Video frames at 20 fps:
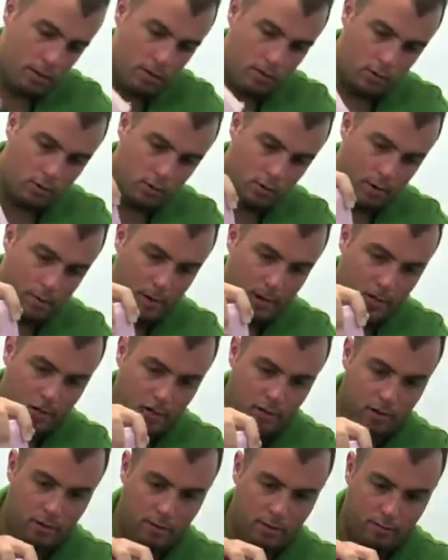Just want to make sure
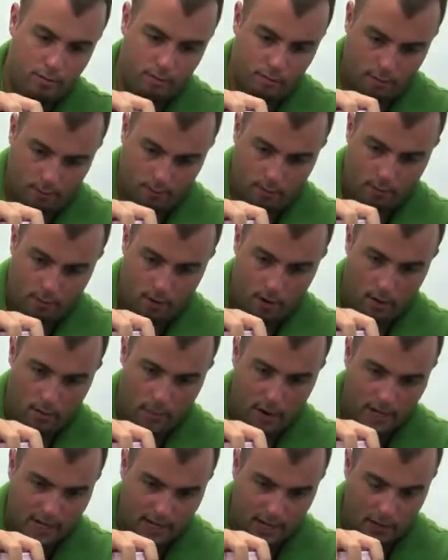you are
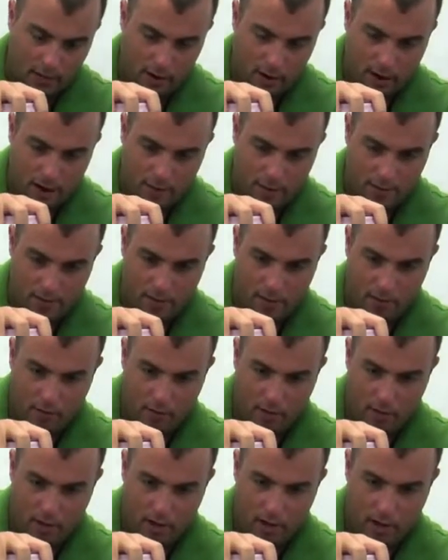mixing around everything
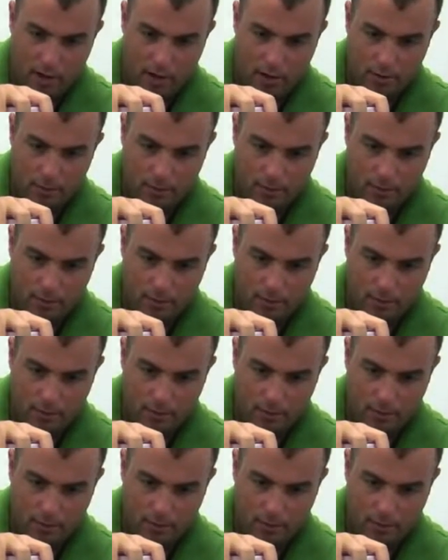really good.